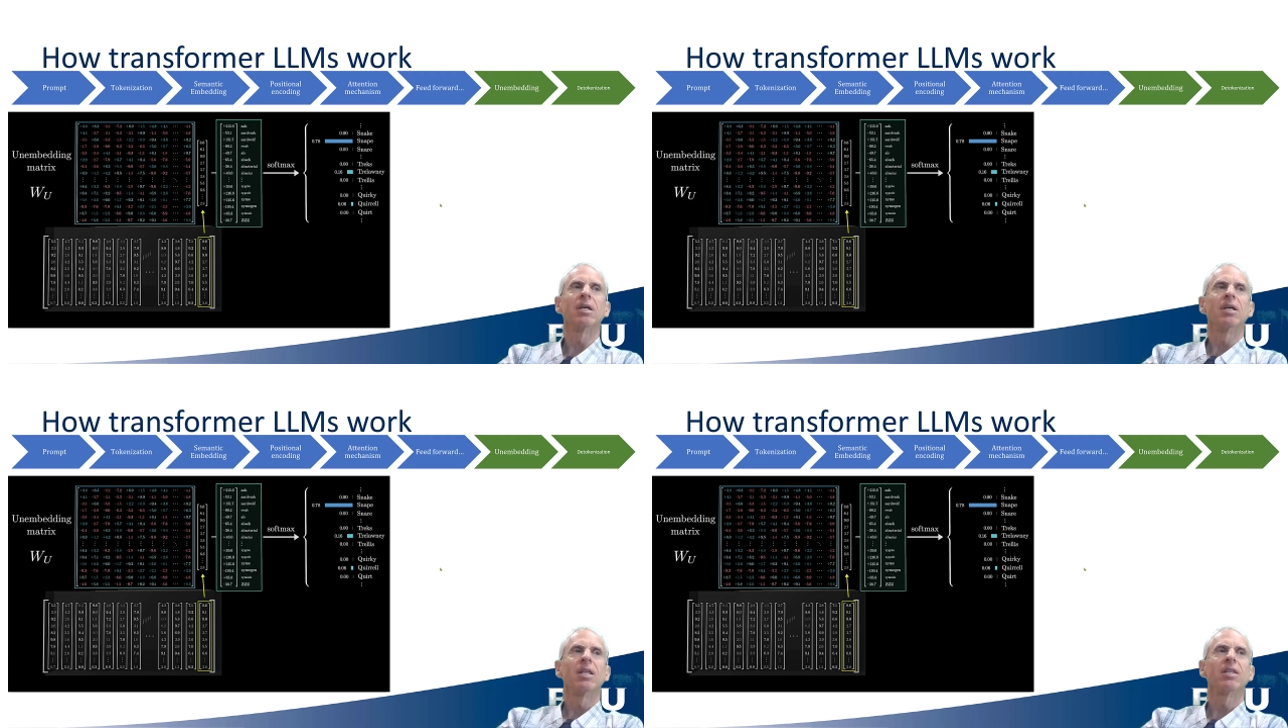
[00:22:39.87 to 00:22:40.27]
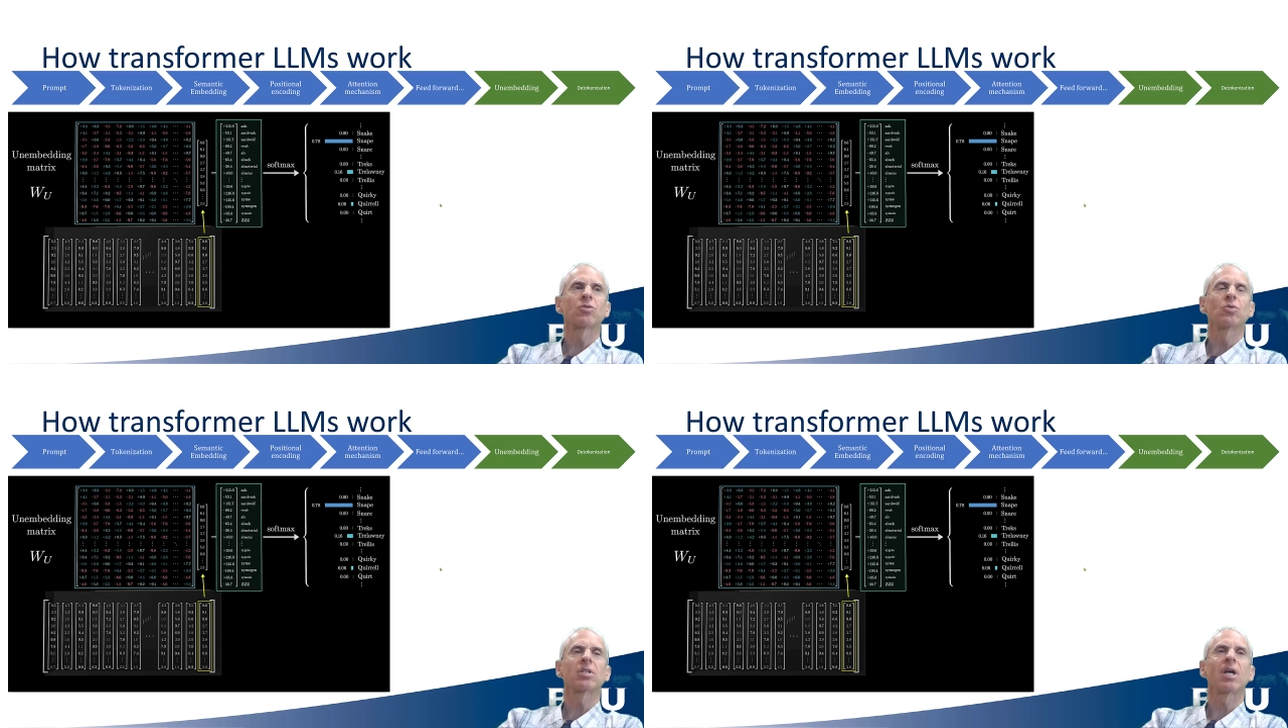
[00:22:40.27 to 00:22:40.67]
of this, but
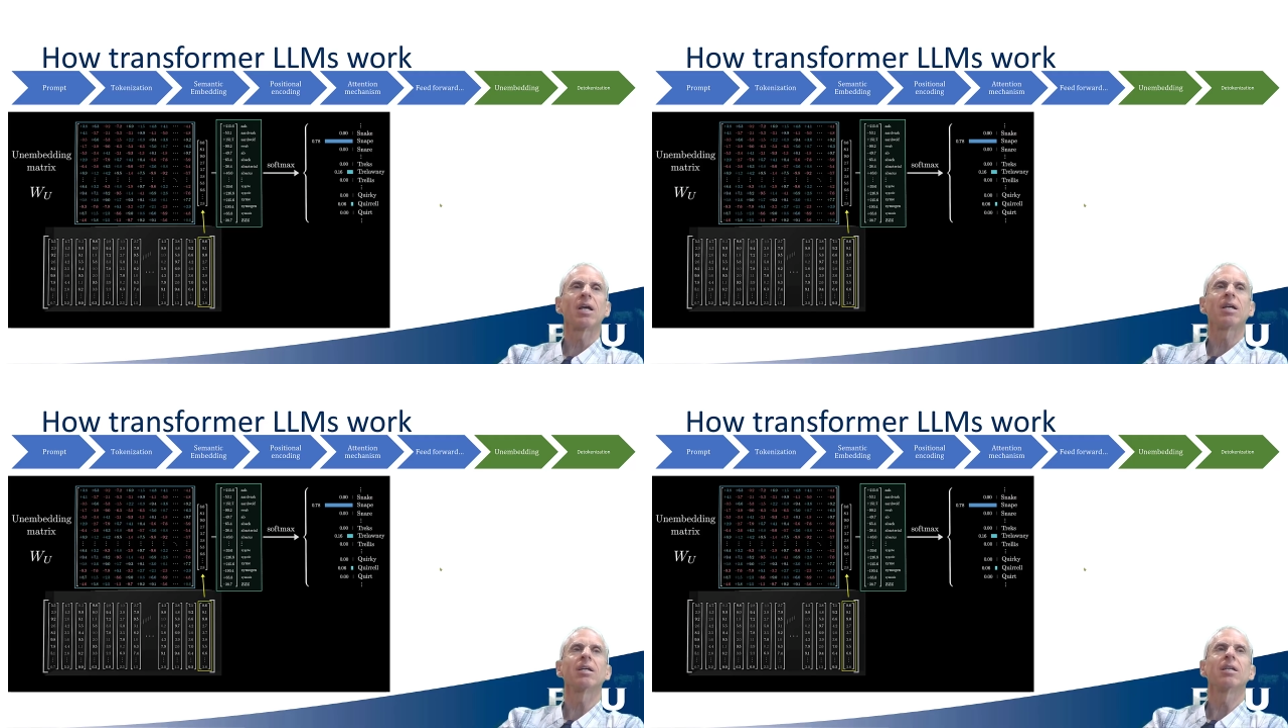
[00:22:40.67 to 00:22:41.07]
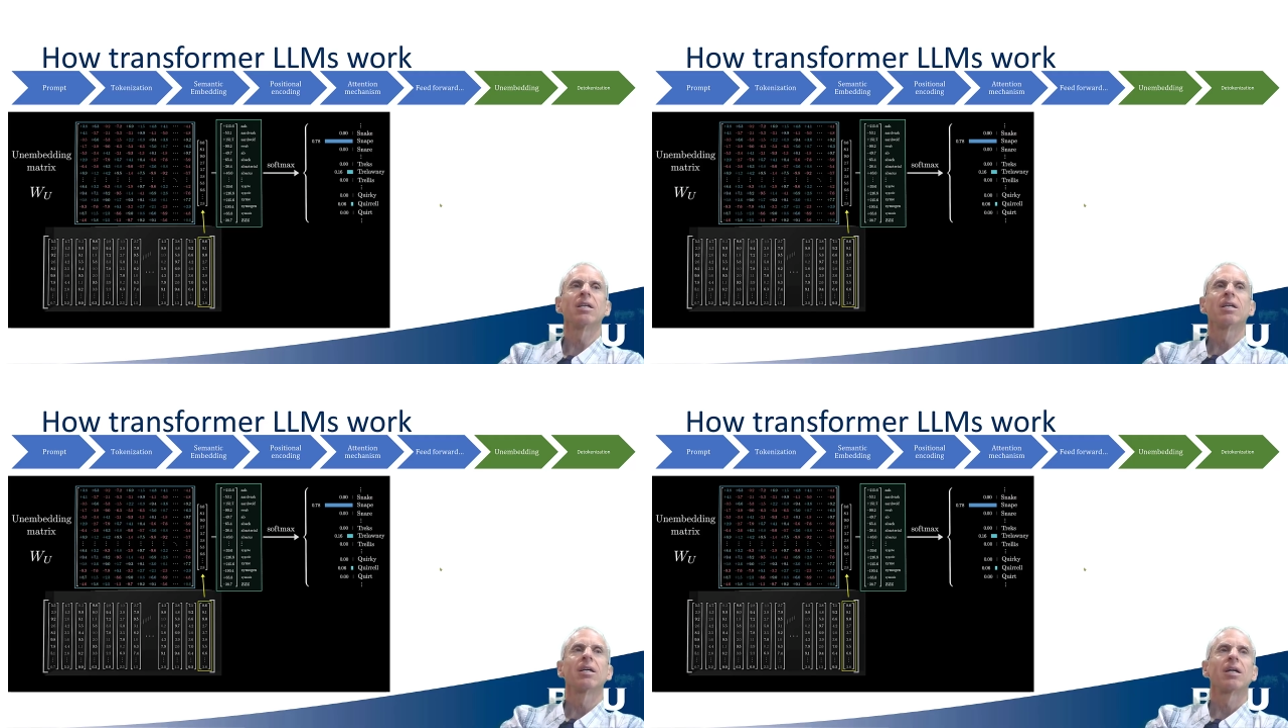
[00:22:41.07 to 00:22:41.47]
this was
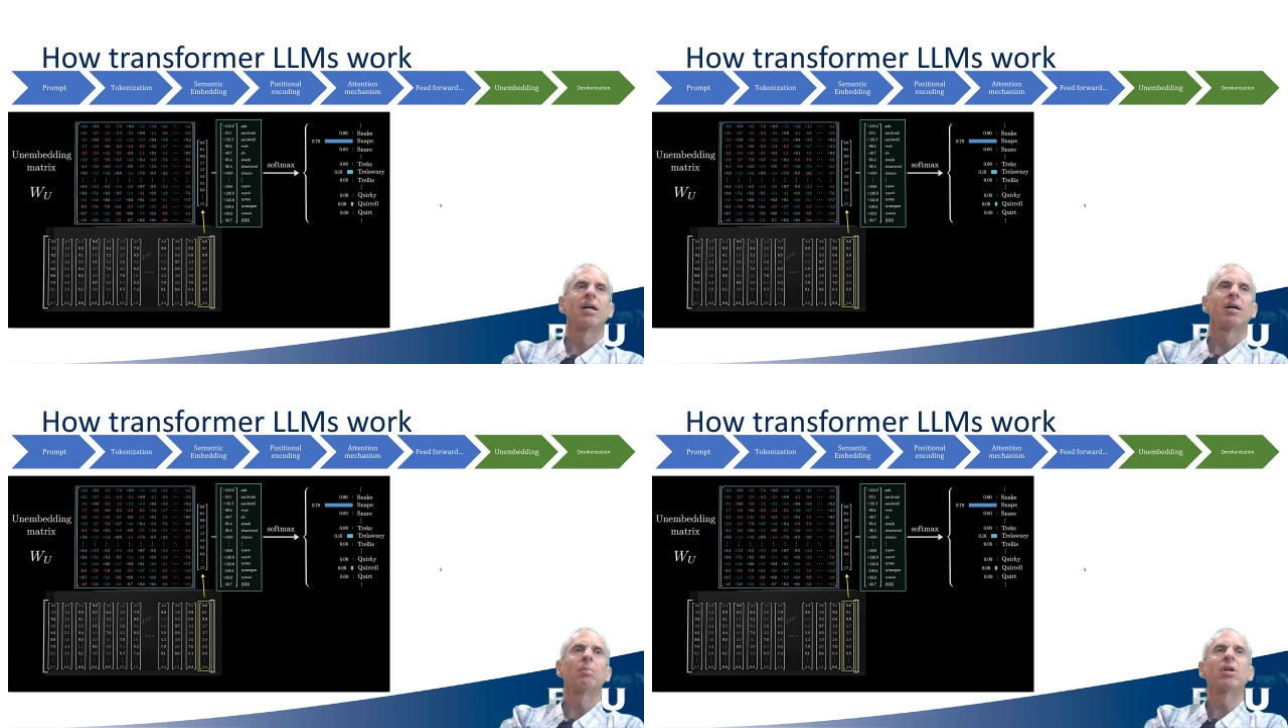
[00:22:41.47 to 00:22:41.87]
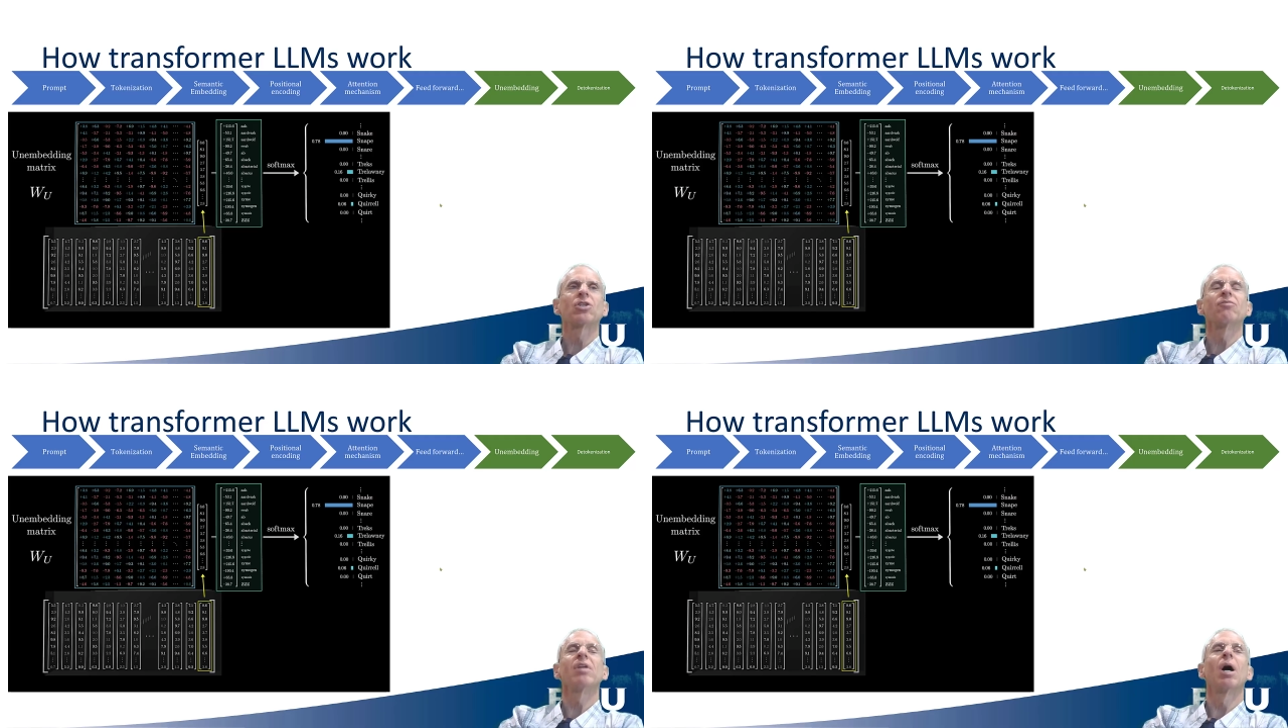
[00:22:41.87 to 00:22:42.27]
a
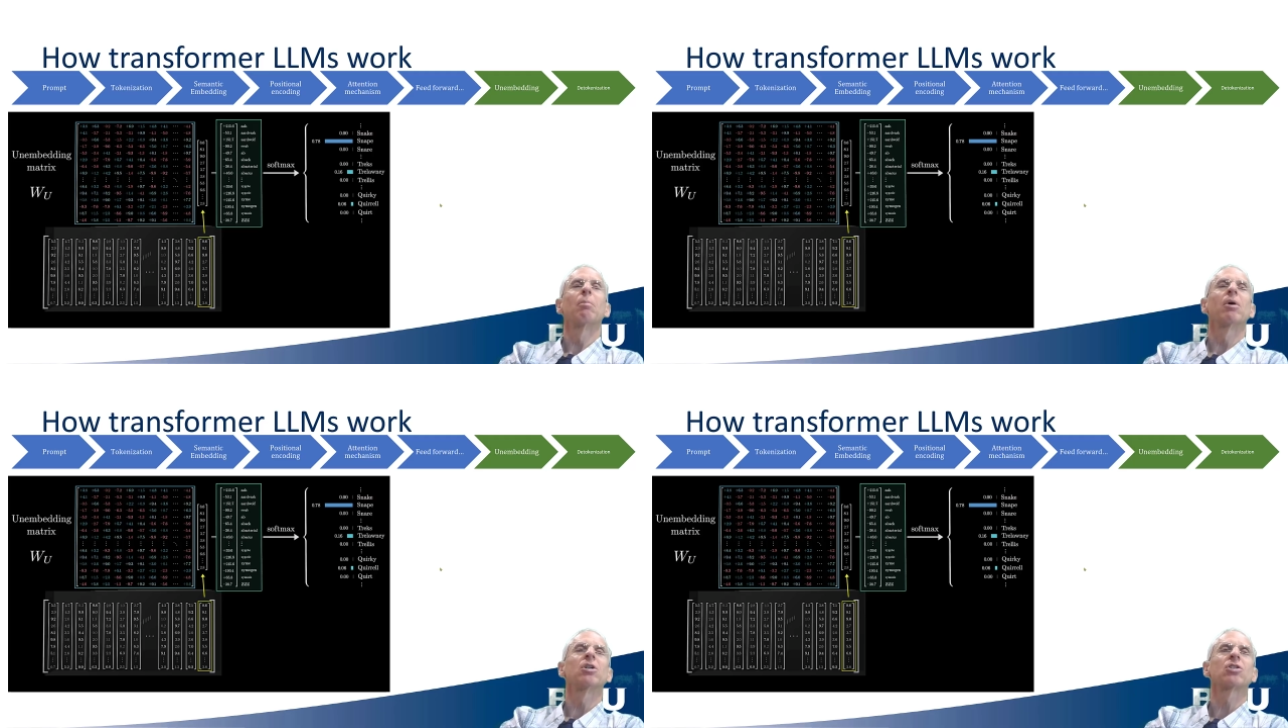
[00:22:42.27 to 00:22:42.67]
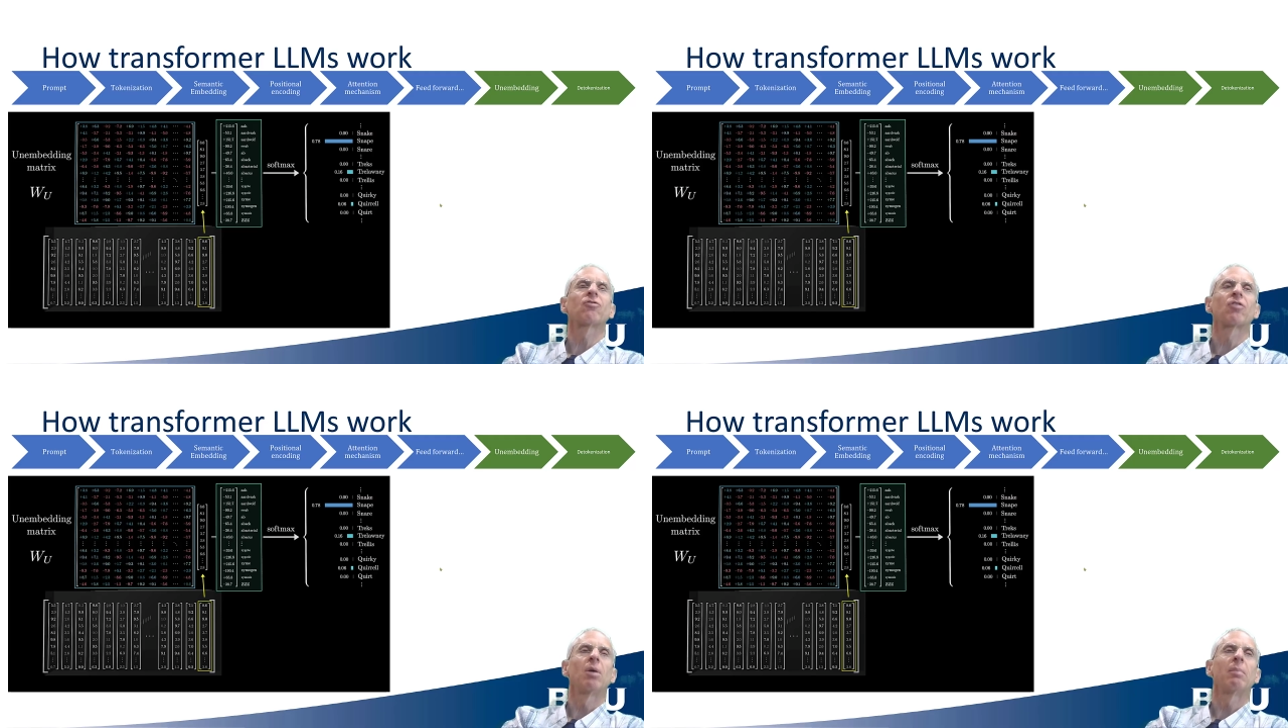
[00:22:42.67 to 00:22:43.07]
bunch of
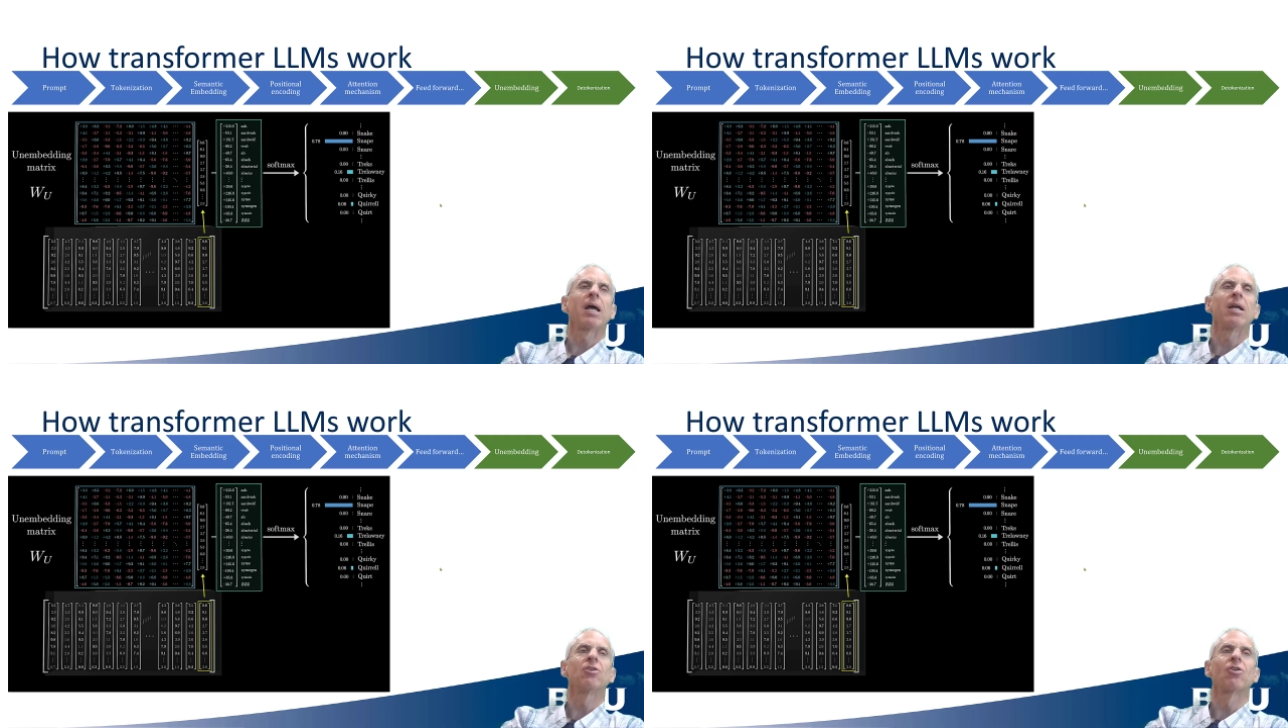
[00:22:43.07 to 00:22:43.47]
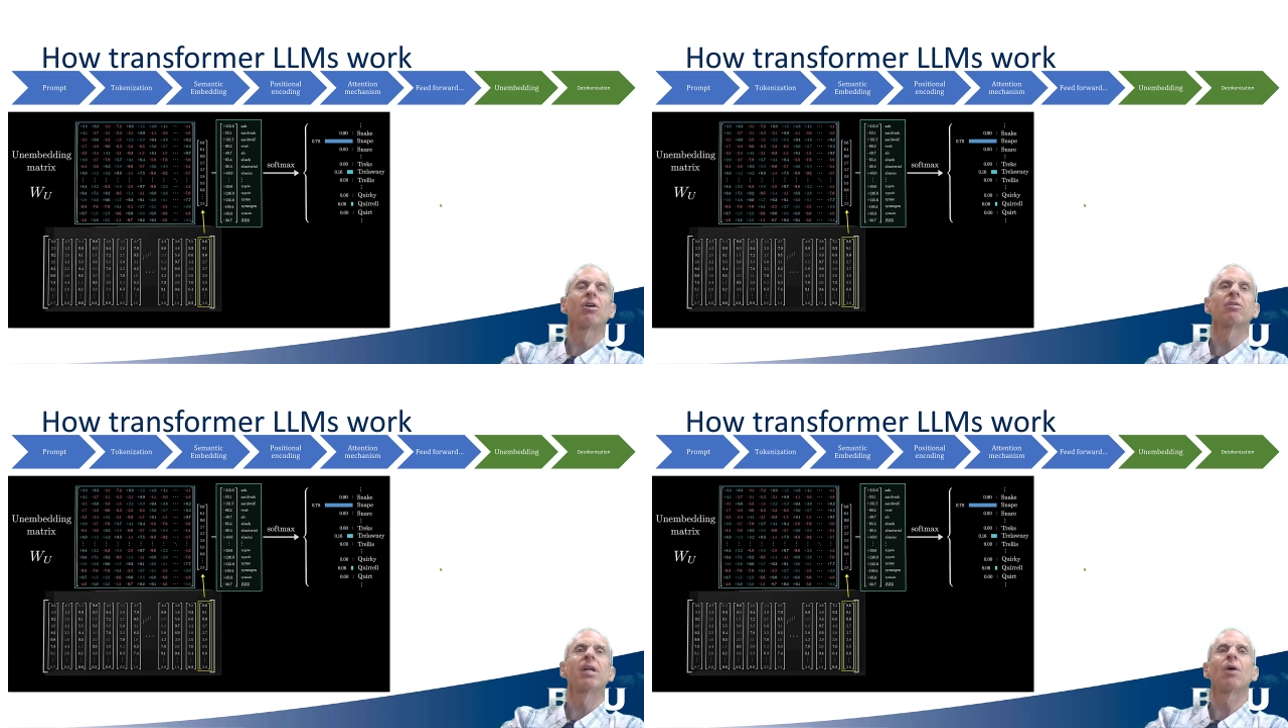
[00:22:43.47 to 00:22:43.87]
numbers from
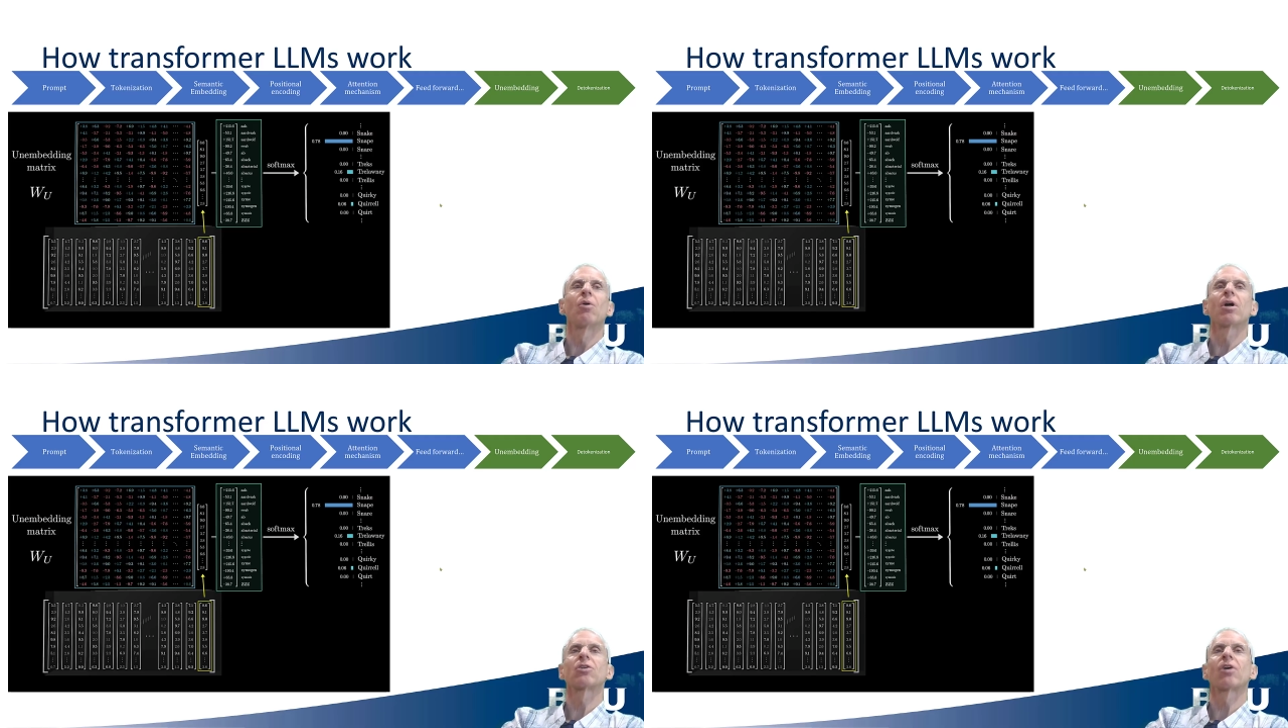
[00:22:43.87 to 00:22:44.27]
a neural